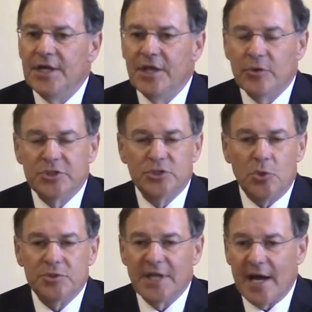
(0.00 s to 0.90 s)
There is
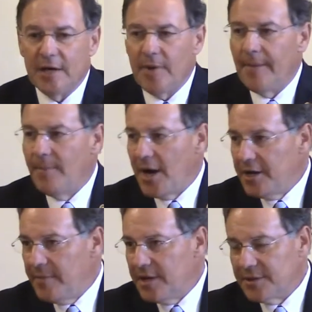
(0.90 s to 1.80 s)
no doubt in my
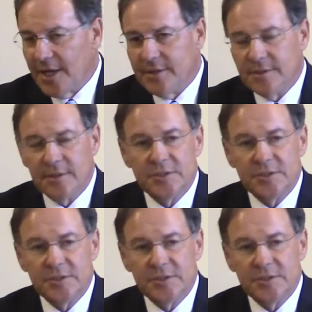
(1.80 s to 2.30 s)
mind about that. The